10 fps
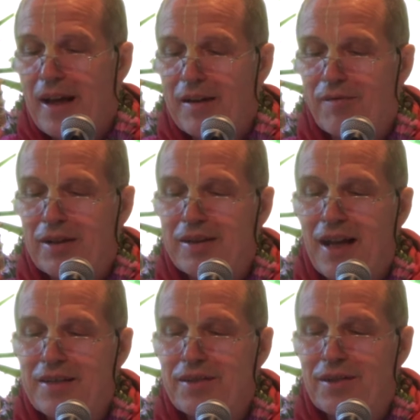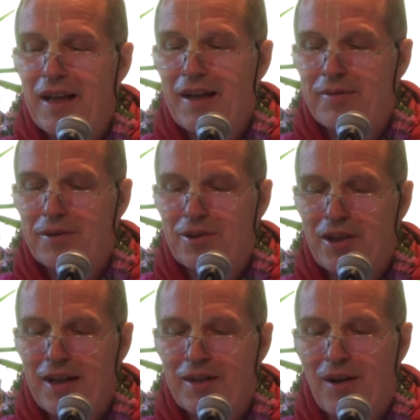and one does not have to
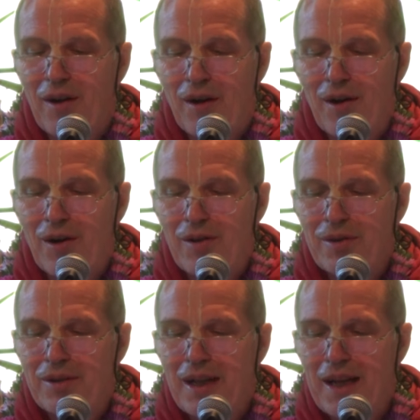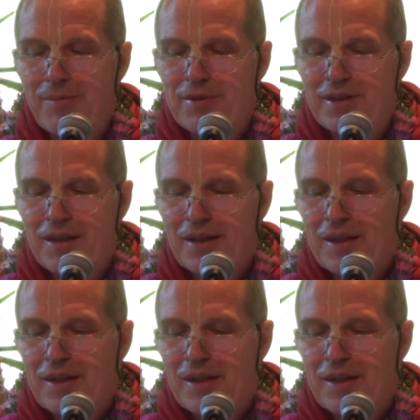chant all the names